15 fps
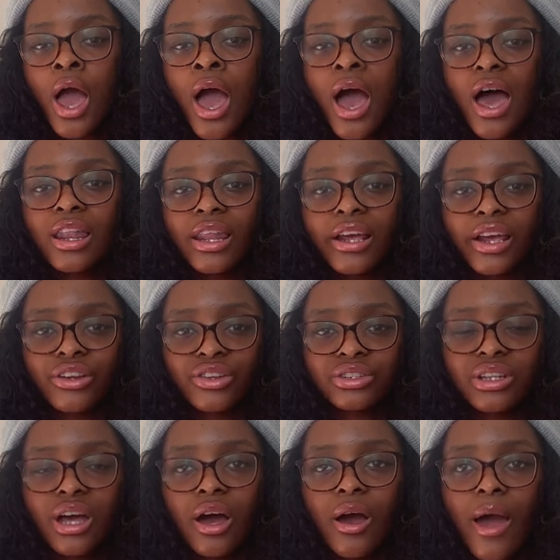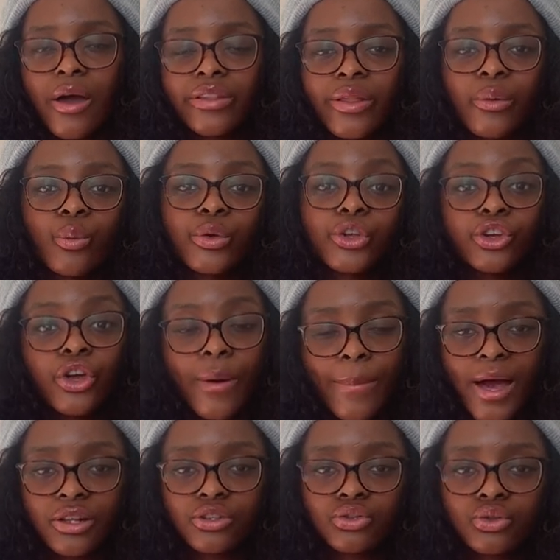and like it doesn't, and then when you get
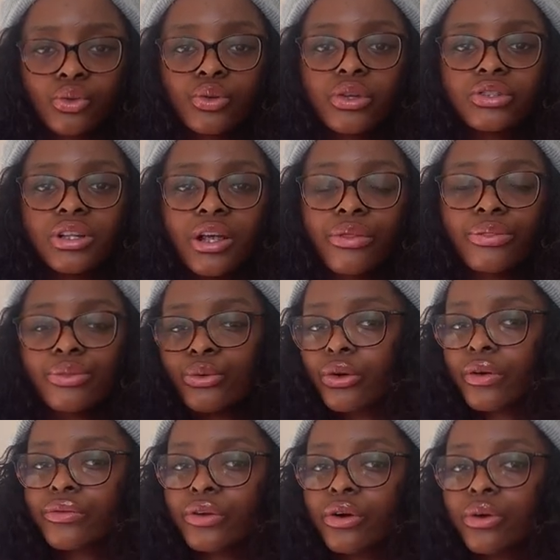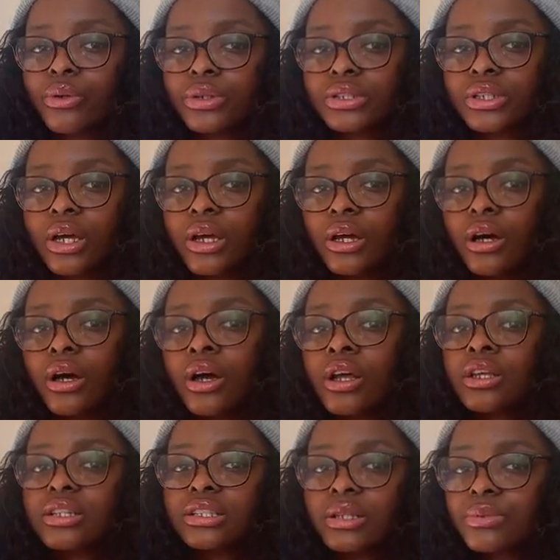back to school, it doesn't like throw off your whole entire
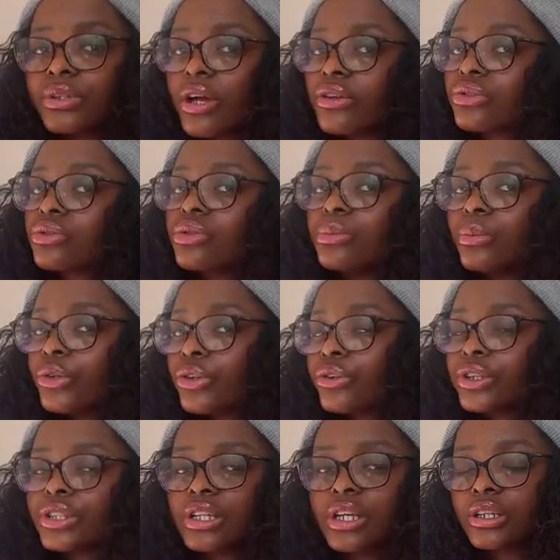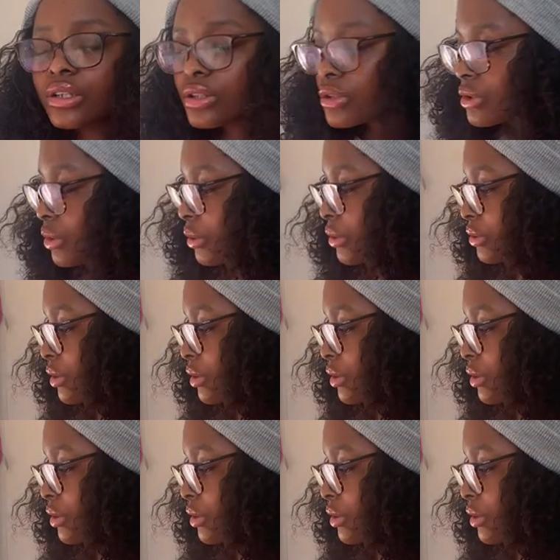sleep schedule, morning routine, and so on and so